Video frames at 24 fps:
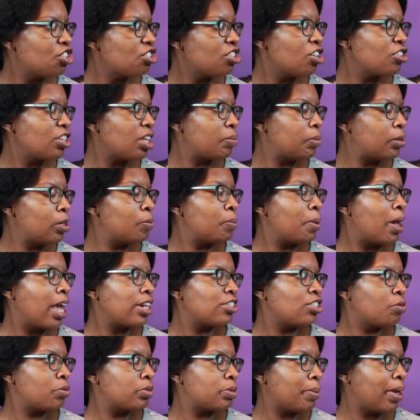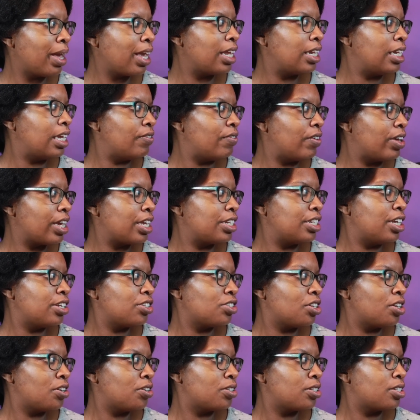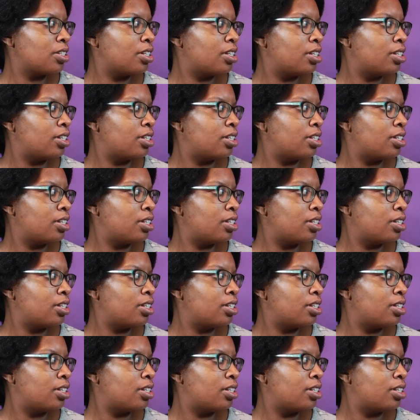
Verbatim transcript: you know that Blue Magic was making leave-in conditioners?